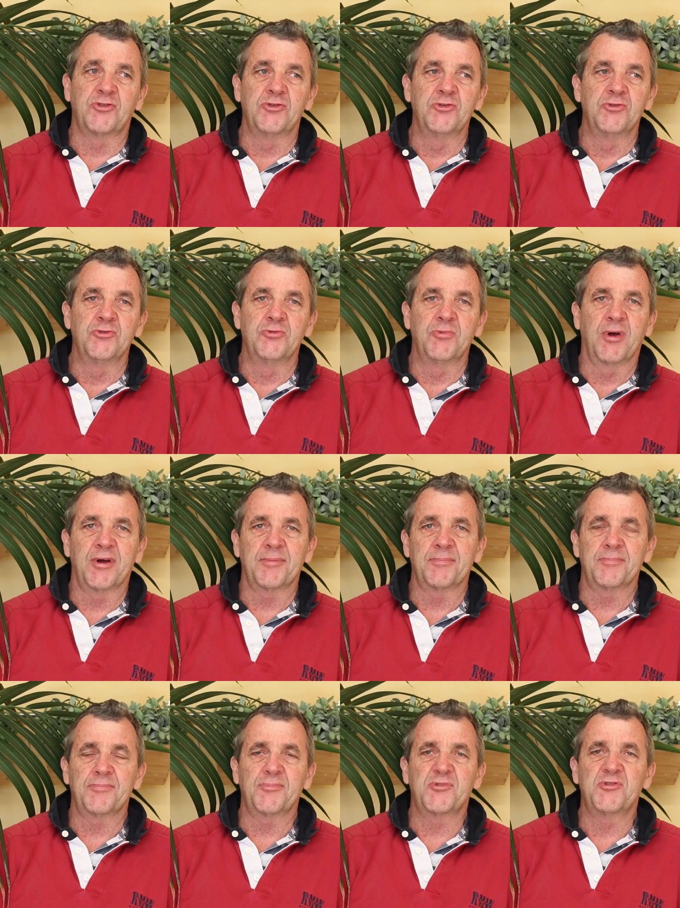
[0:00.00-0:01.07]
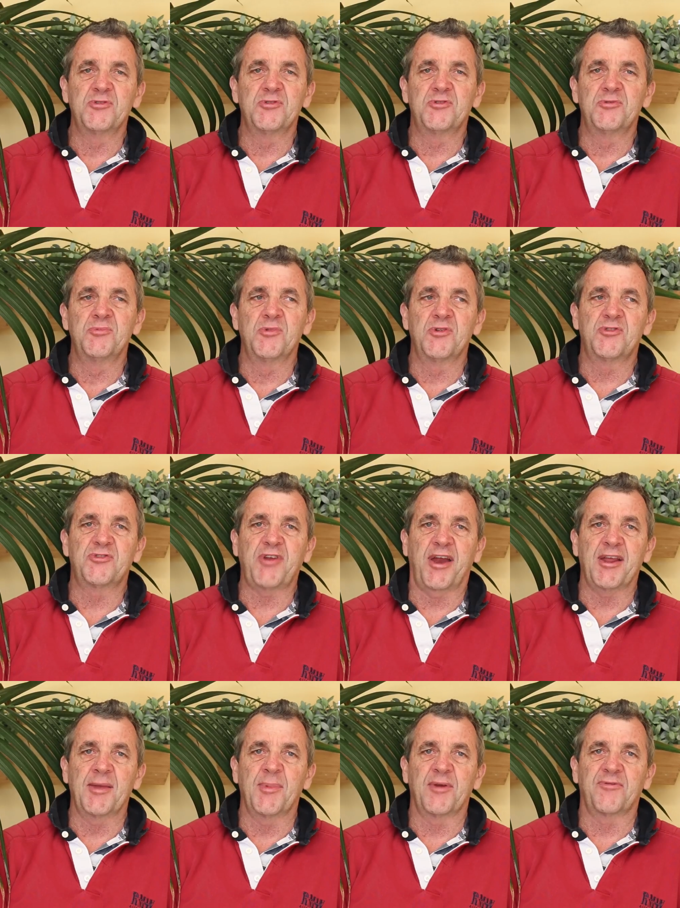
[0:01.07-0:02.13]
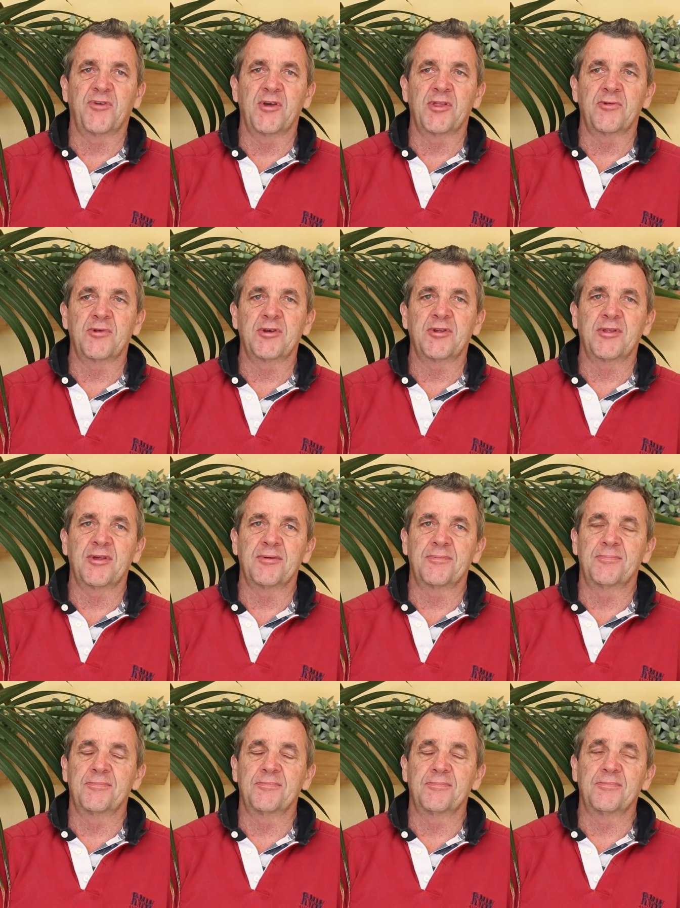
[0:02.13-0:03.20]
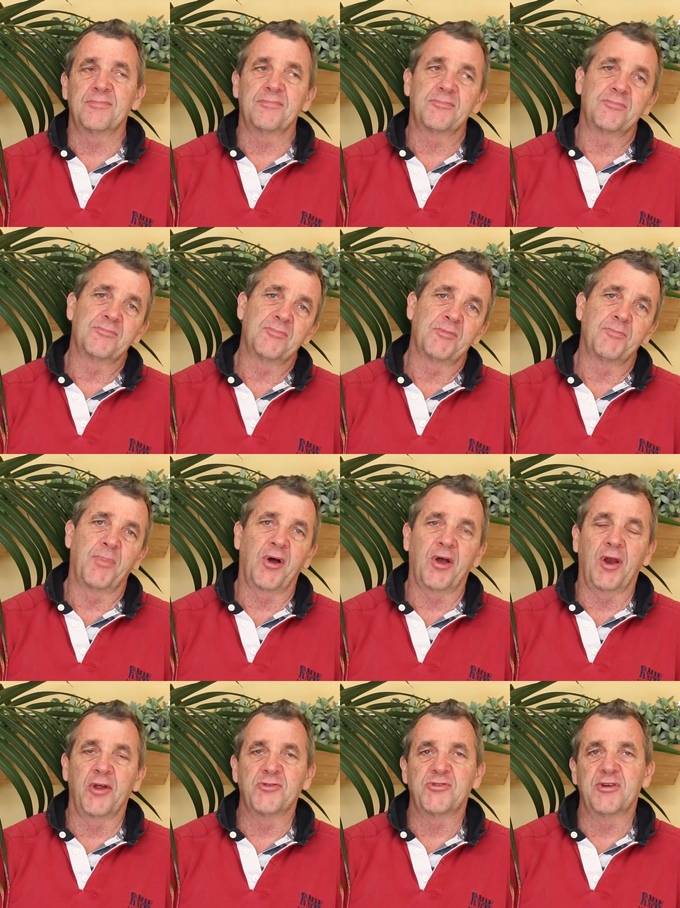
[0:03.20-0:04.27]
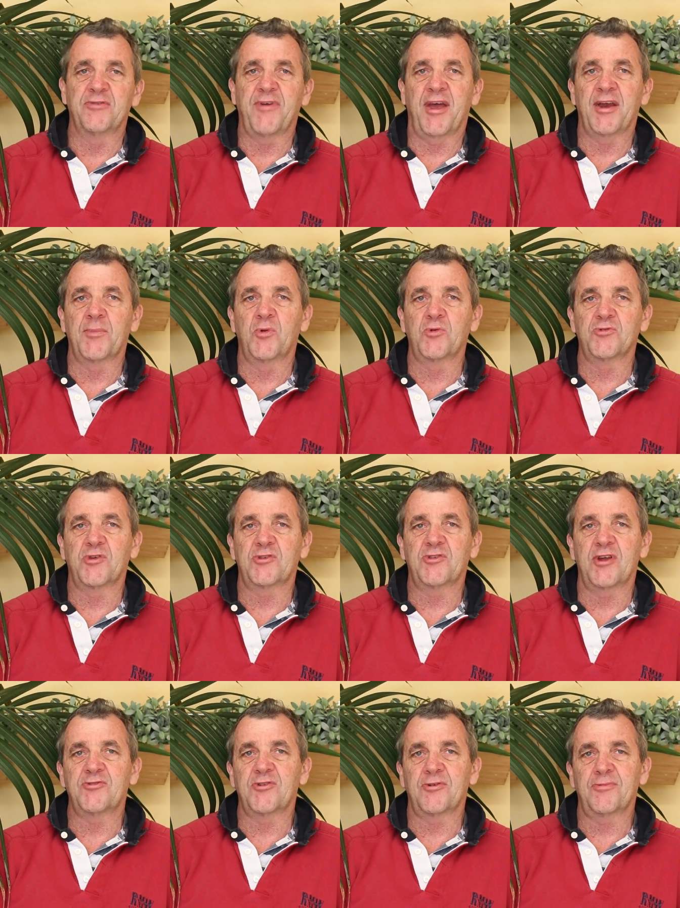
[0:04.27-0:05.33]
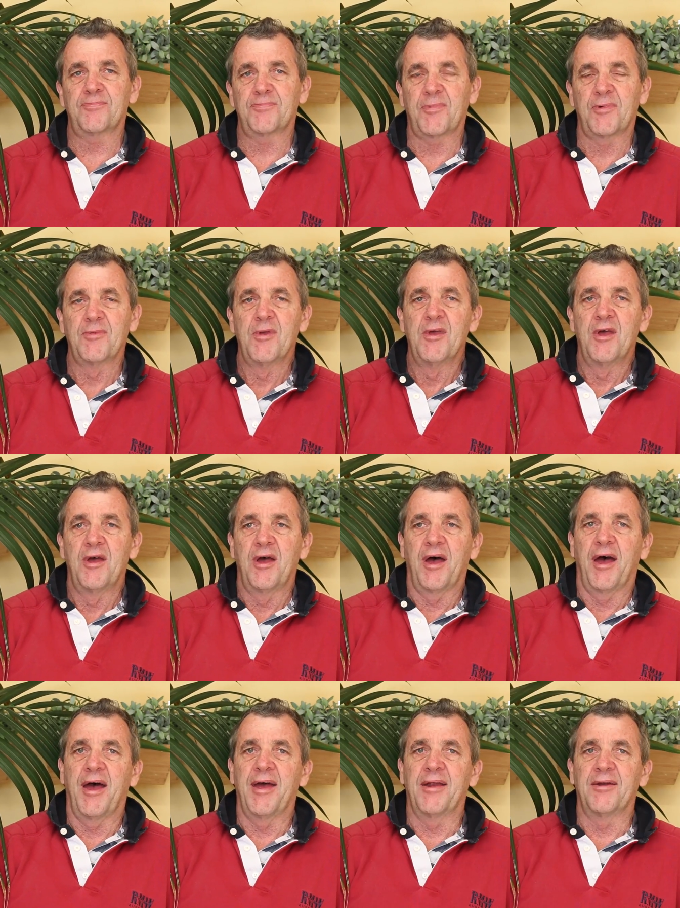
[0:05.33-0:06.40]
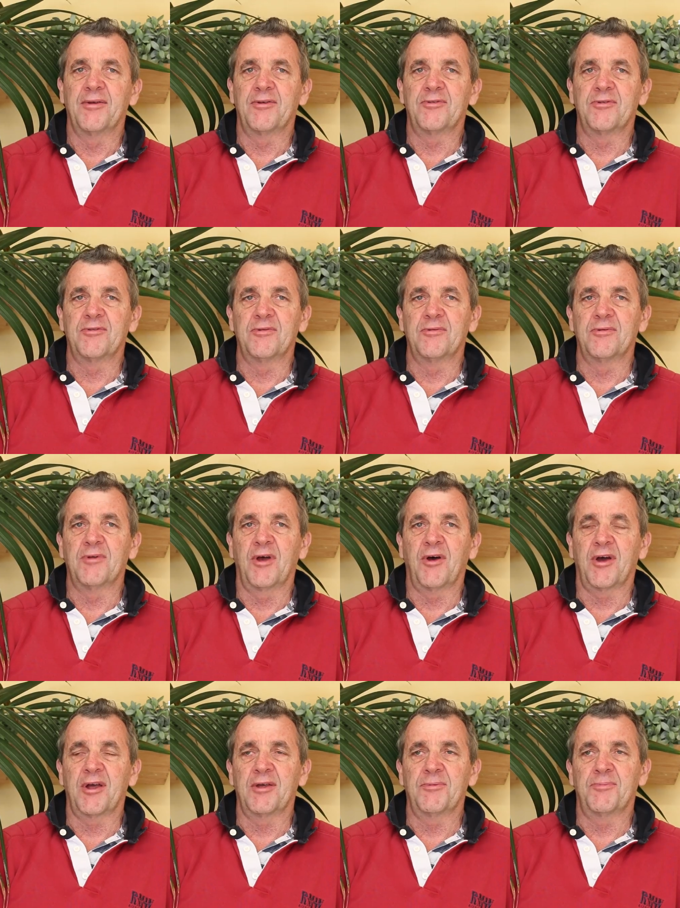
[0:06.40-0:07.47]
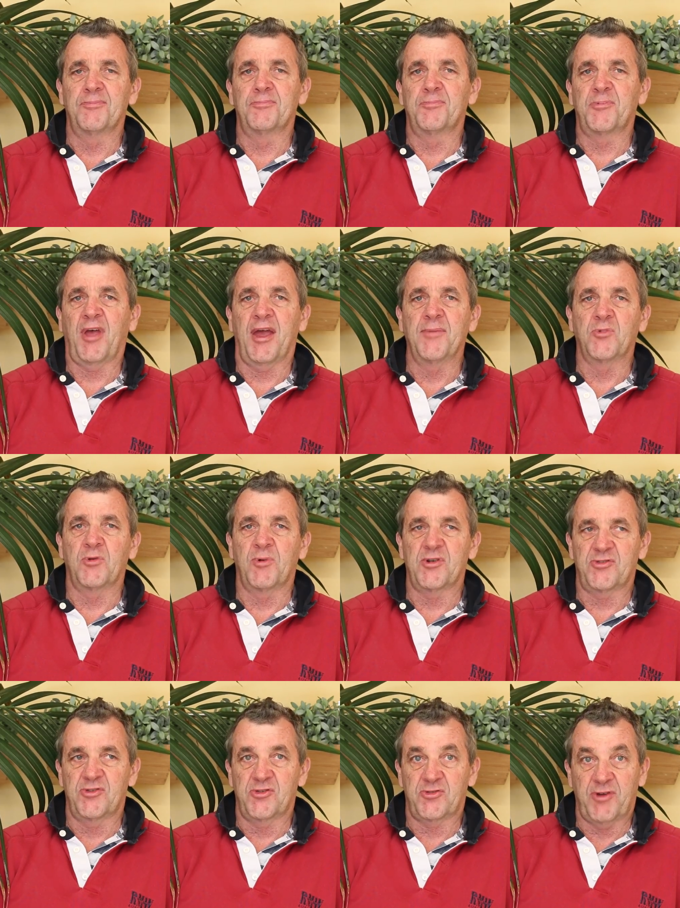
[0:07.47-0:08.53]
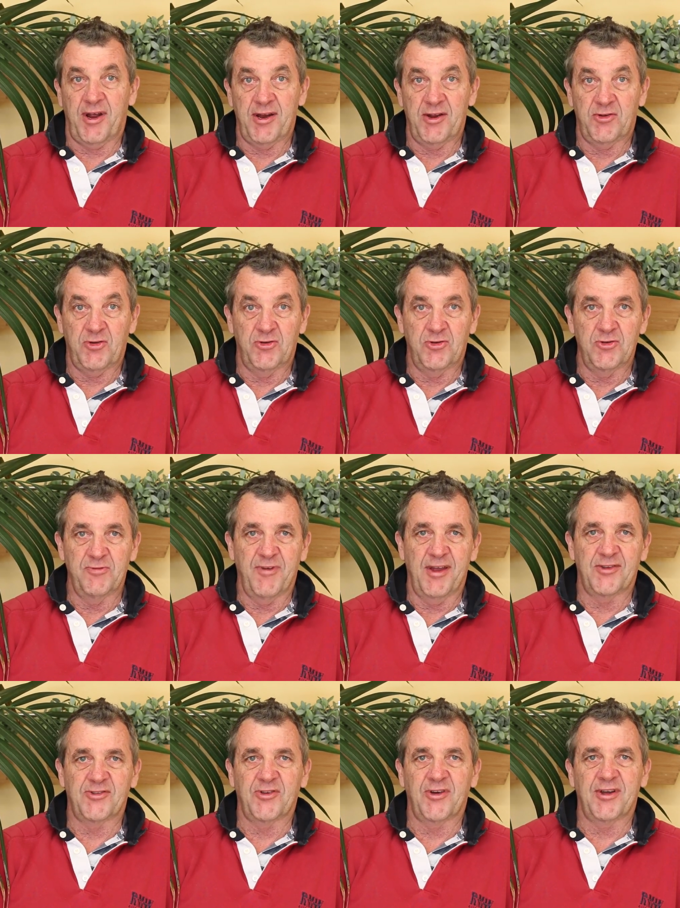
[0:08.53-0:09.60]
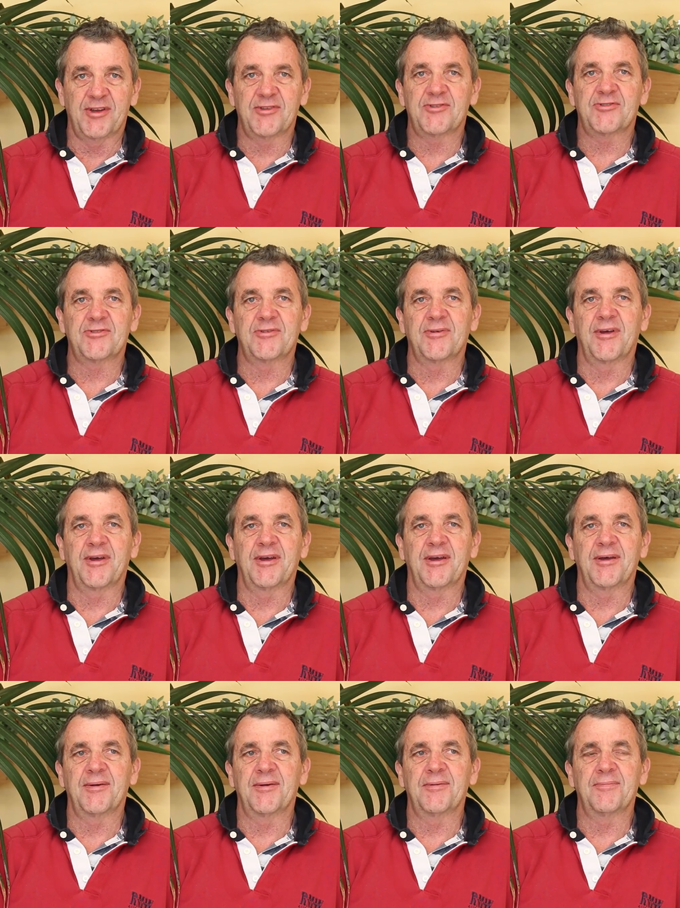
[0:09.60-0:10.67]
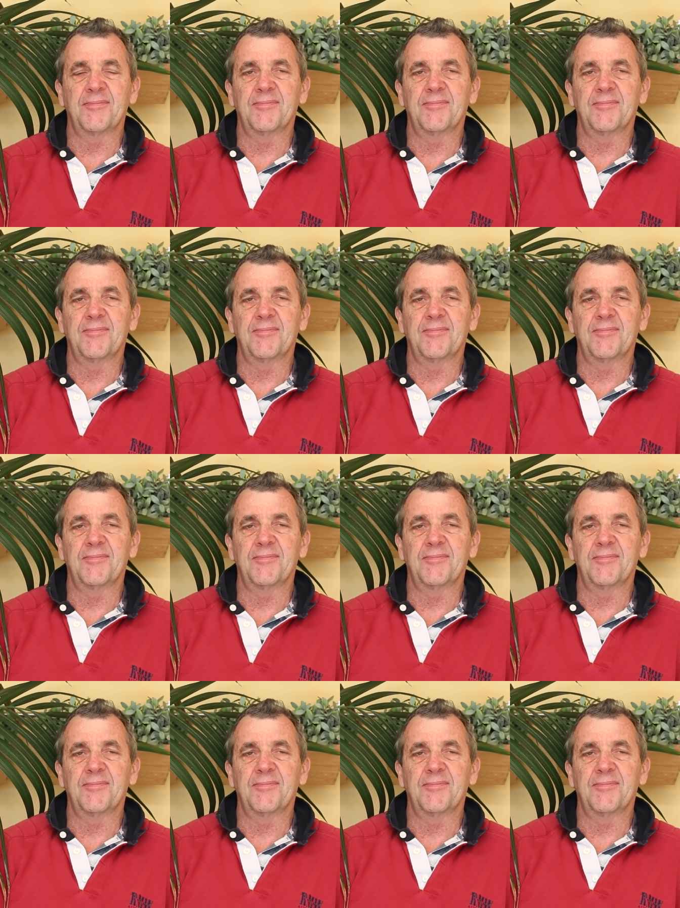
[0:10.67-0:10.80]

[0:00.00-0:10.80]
to um, study a bit further into the biology of animals, etc. And I came to Western Australia to do vet science uh,